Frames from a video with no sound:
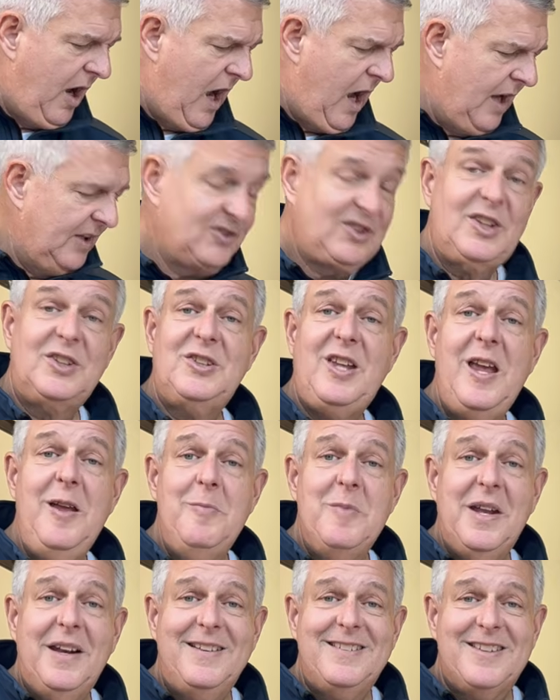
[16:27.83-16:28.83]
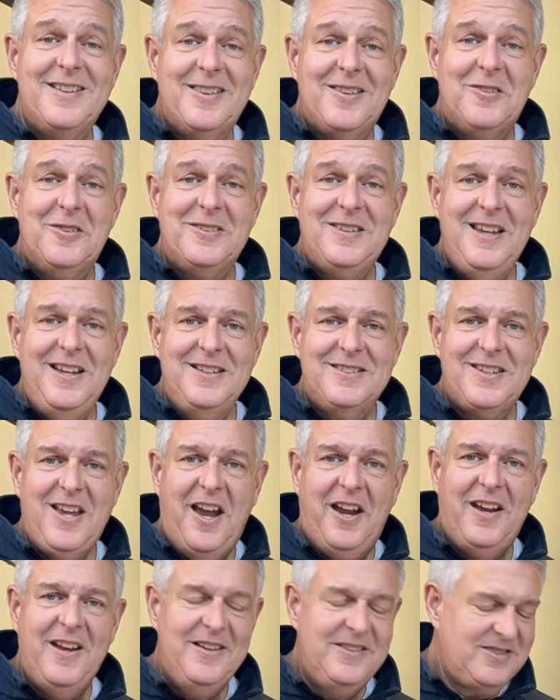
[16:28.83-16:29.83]
16 minutes and 13
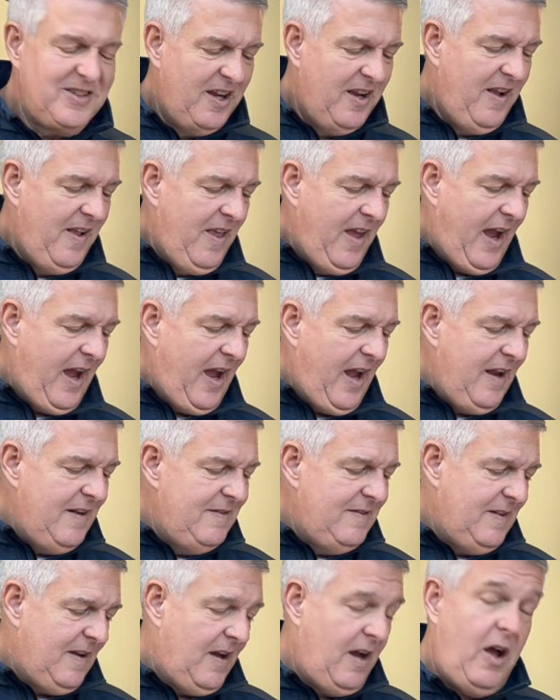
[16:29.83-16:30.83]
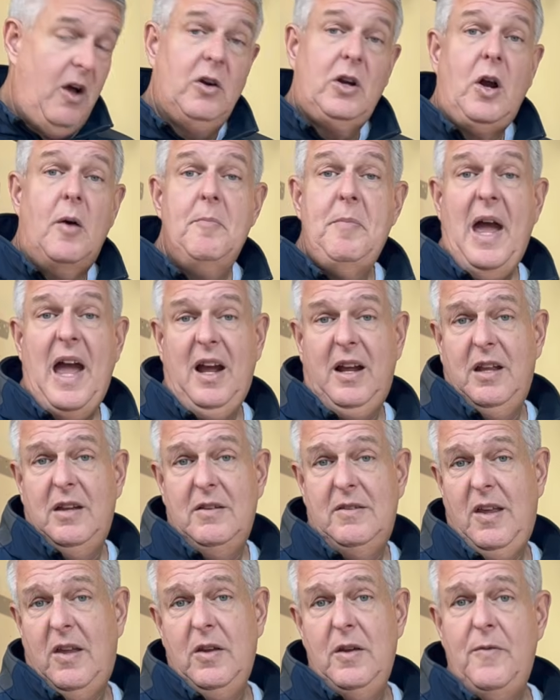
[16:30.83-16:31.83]
seconds, and I'll come back and
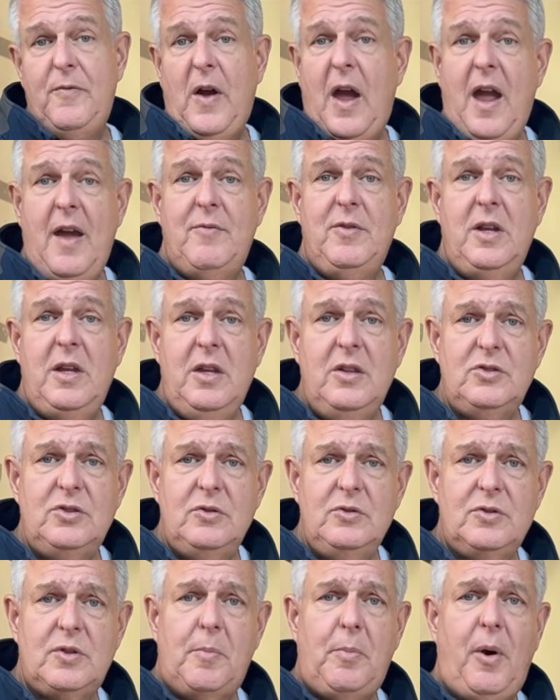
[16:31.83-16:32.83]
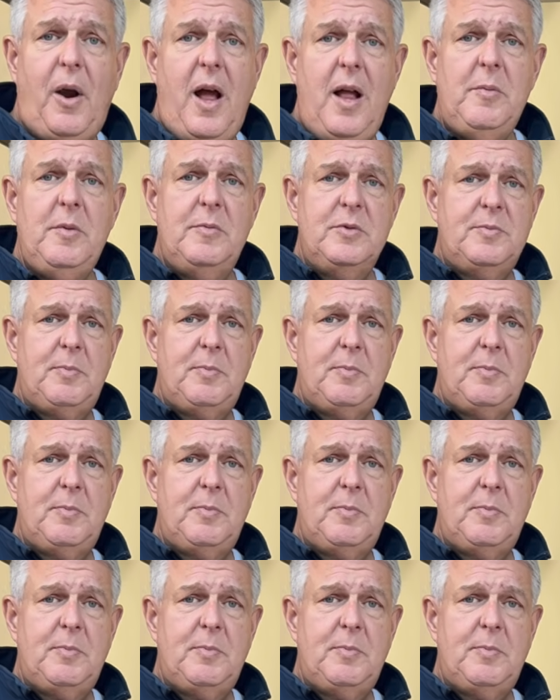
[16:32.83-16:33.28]
tell you if I have any issues or problems.